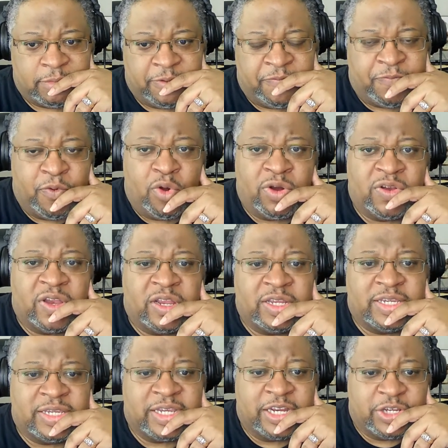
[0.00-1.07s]
for
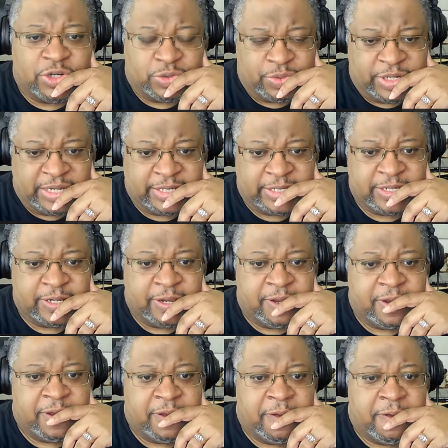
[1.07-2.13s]
centuries
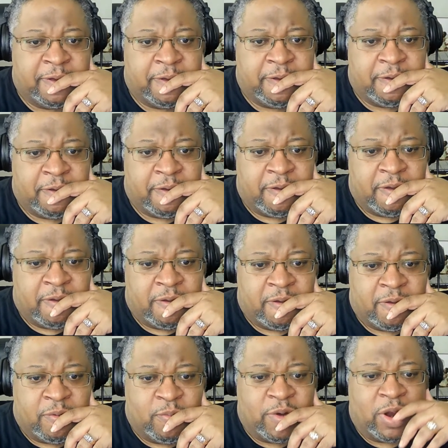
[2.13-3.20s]

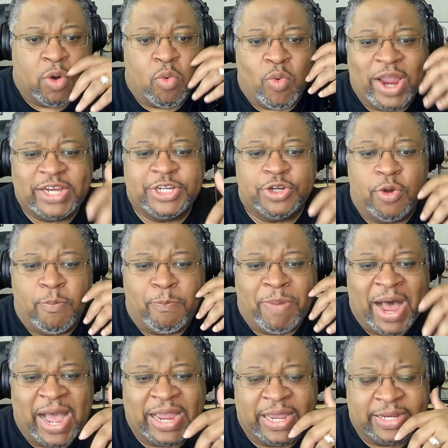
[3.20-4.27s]
with a racial
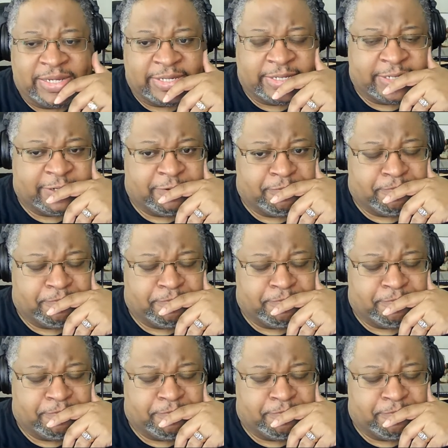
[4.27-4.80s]
bias.